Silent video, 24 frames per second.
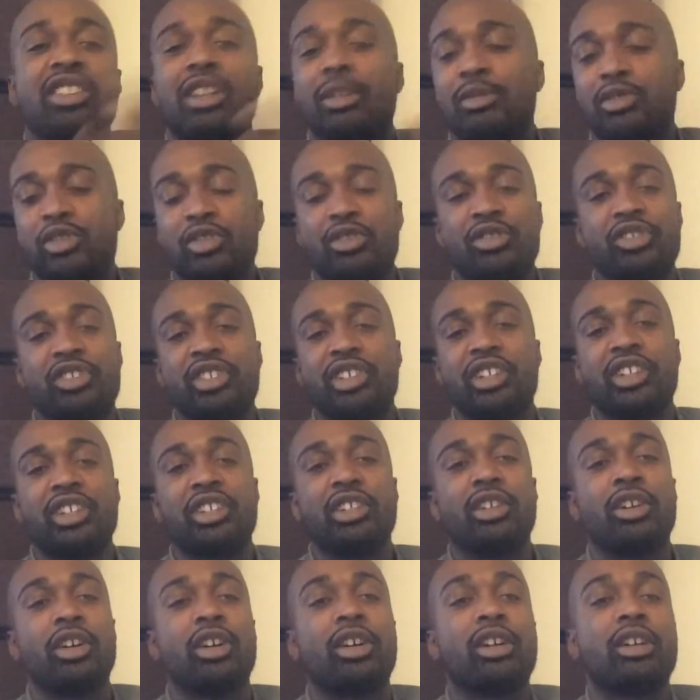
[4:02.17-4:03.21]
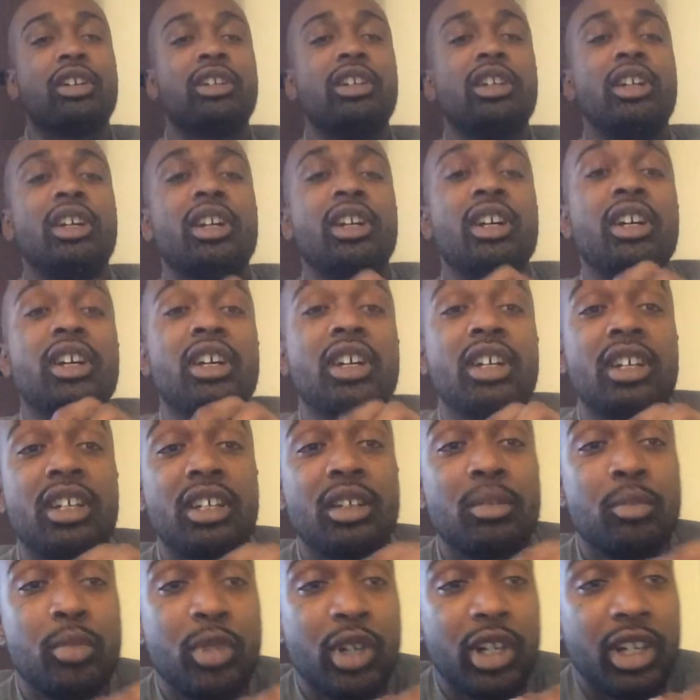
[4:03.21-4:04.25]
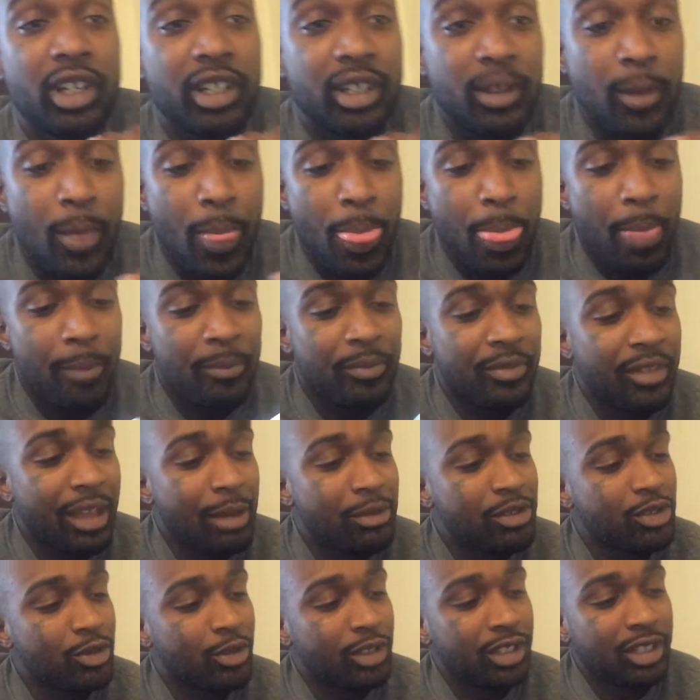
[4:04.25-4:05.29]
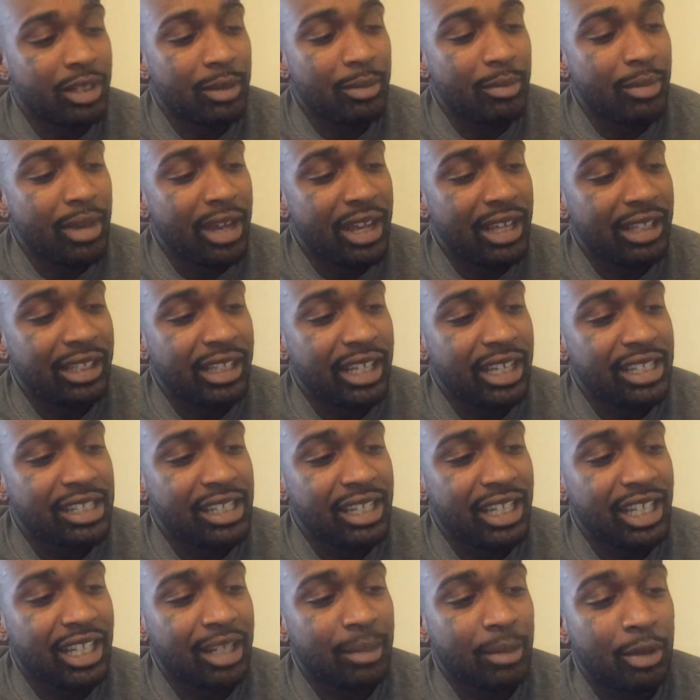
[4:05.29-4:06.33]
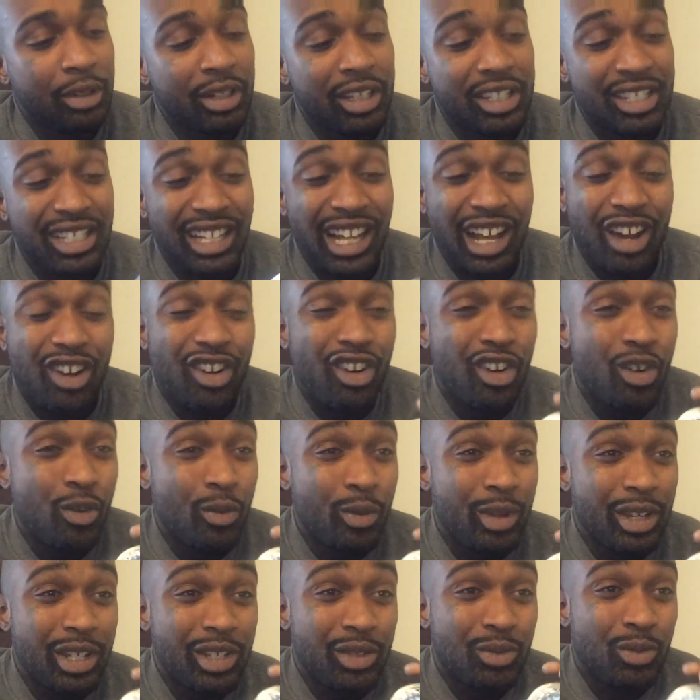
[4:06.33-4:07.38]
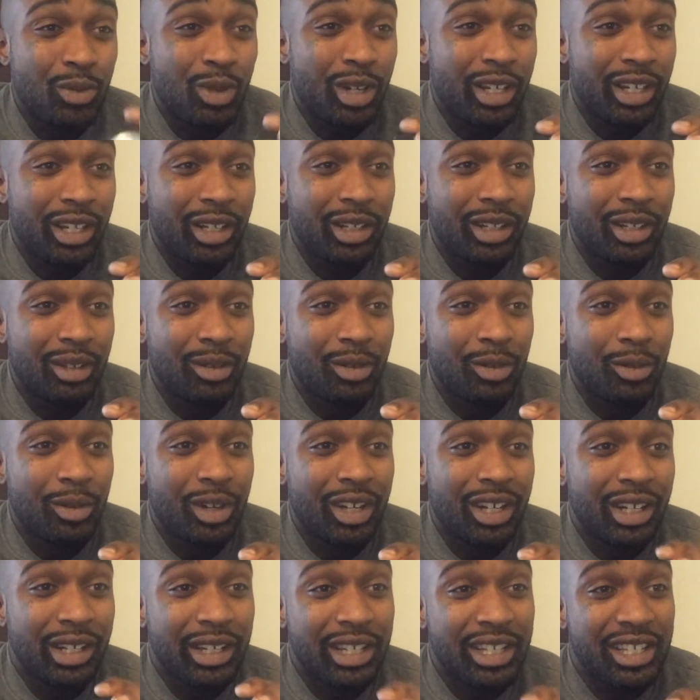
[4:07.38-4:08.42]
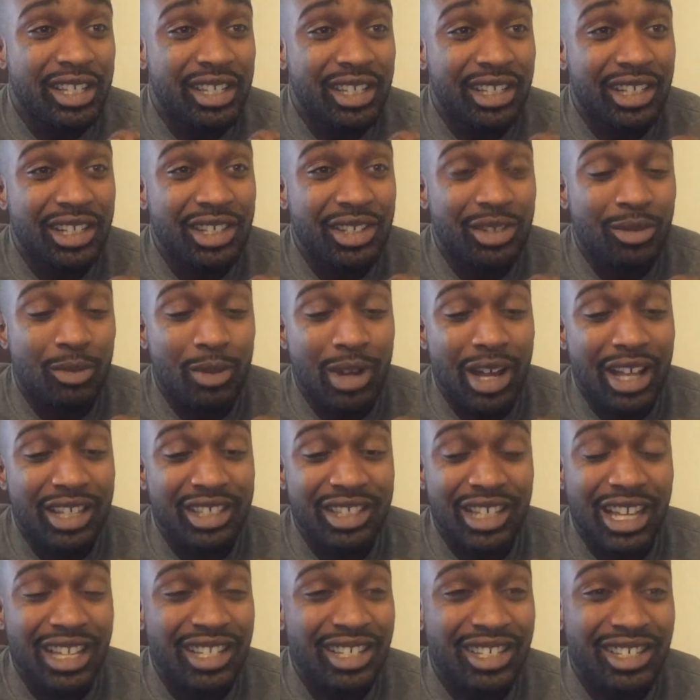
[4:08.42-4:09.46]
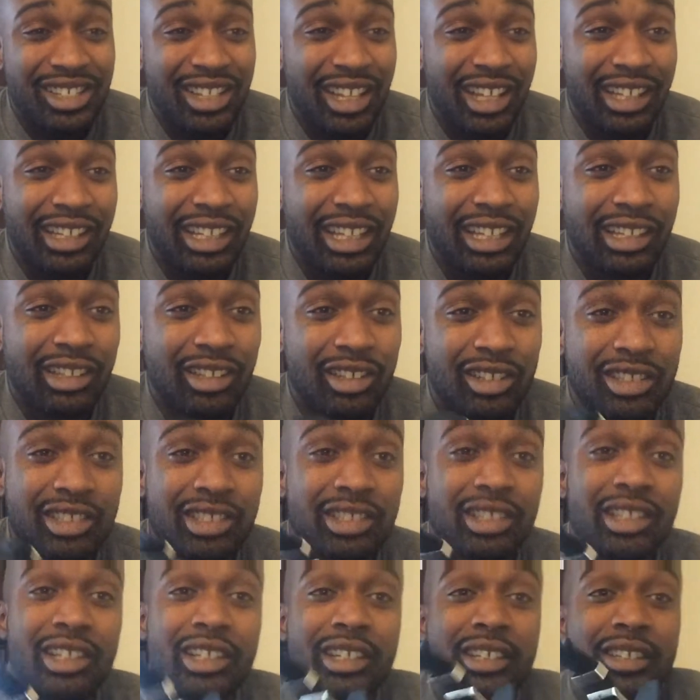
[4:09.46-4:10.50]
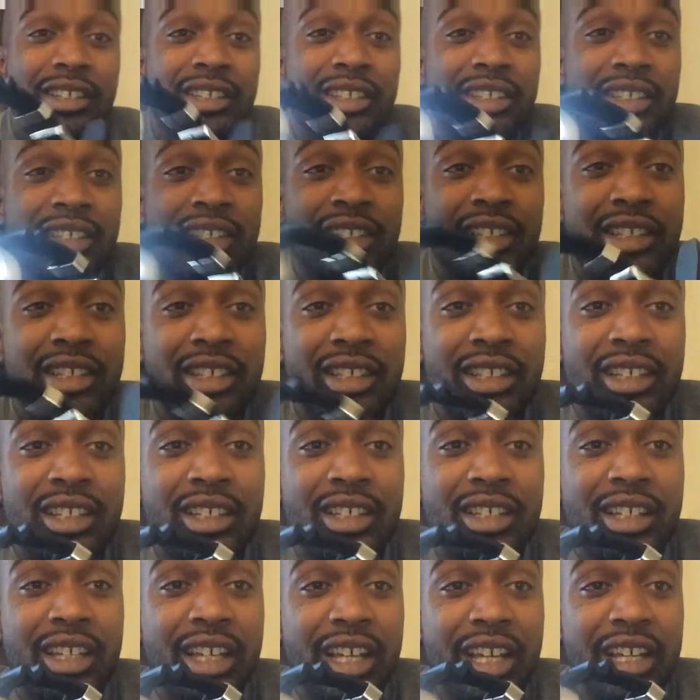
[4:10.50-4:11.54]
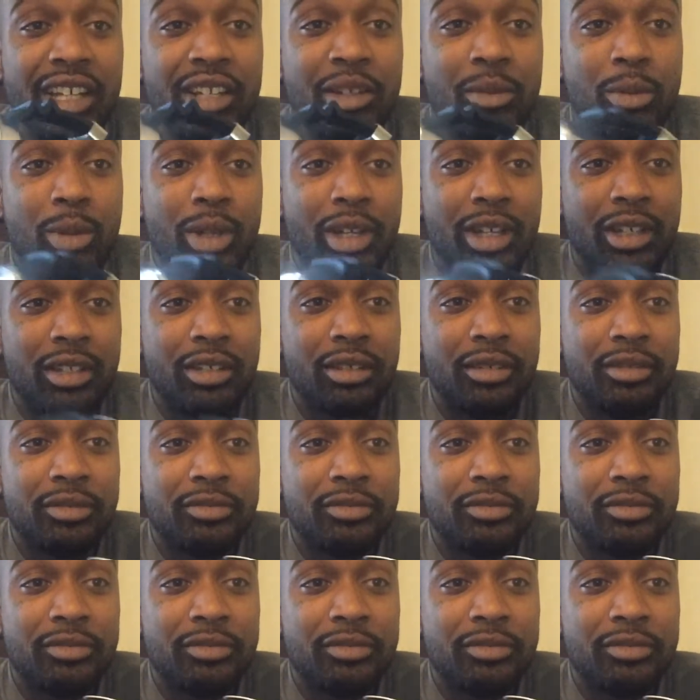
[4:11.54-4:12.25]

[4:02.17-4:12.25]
up as soon as it get dark. But that was one of the main things I liked about this, and I always wanted one of these Citizen watches. I just think they look slick anyway.